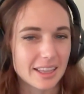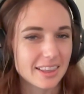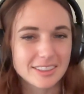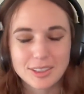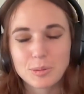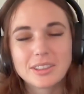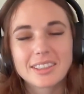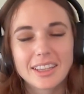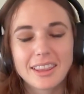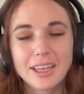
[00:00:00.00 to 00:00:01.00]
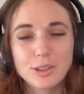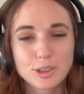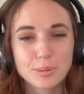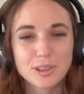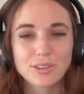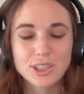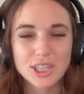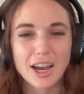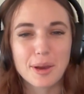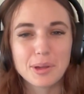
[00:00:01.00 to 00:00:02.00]
yeah, once again, thank you so much for
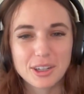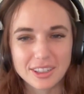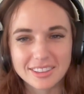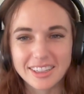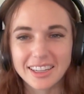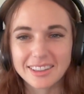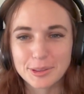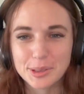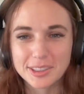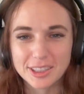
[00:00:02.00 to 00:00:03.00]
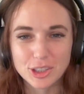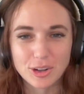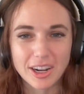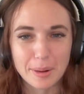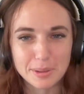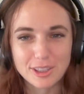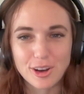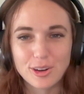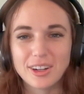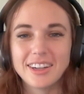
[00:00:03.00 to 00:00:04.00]
your time and your insight. This was such a great
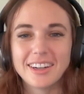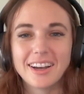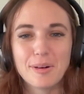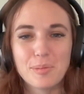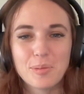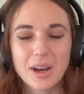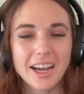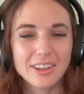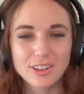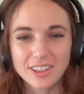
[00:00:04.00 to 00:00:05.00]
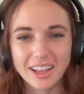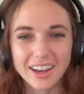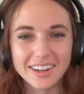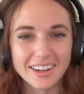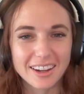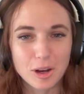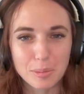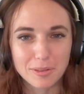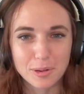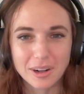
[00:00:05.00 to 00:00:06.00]
episode, and I learned a lot, and I
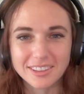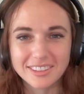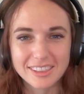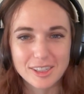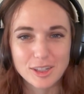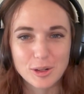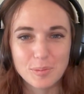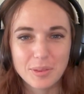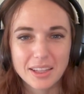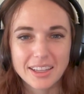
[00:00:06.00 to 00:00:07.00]
hope everyone else did too.